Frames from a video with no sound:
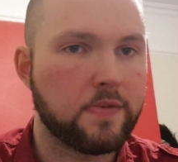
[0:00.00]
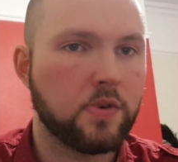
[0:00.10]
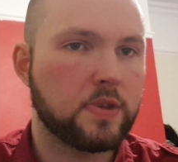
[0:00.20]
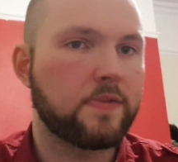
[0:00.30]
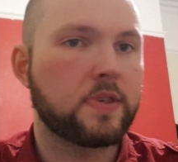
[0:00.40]
Of
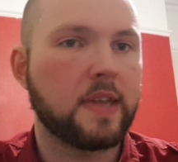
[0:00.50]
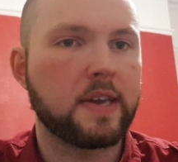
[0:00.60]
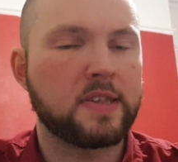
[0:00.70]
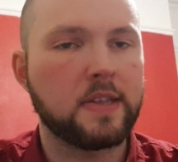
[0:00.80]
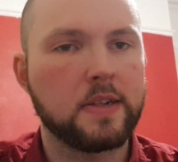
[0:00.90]
course, if you're
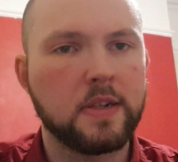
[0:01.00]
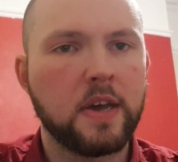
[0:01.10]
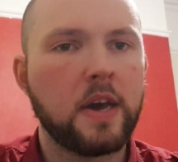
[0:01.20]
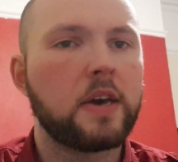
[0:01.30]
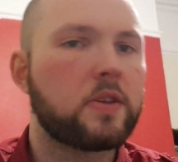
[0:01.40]
staying still,
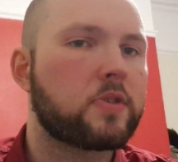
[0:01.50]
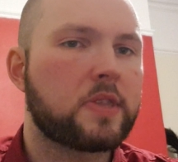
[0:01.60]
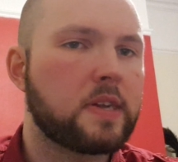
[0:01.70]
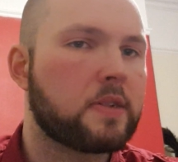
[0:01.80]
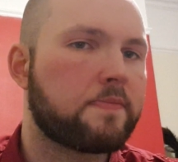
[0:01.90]
there's
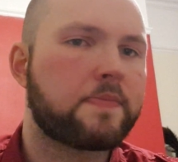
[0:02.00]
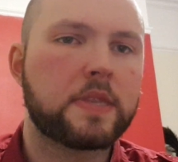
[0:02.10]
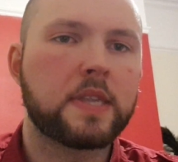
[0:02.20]
still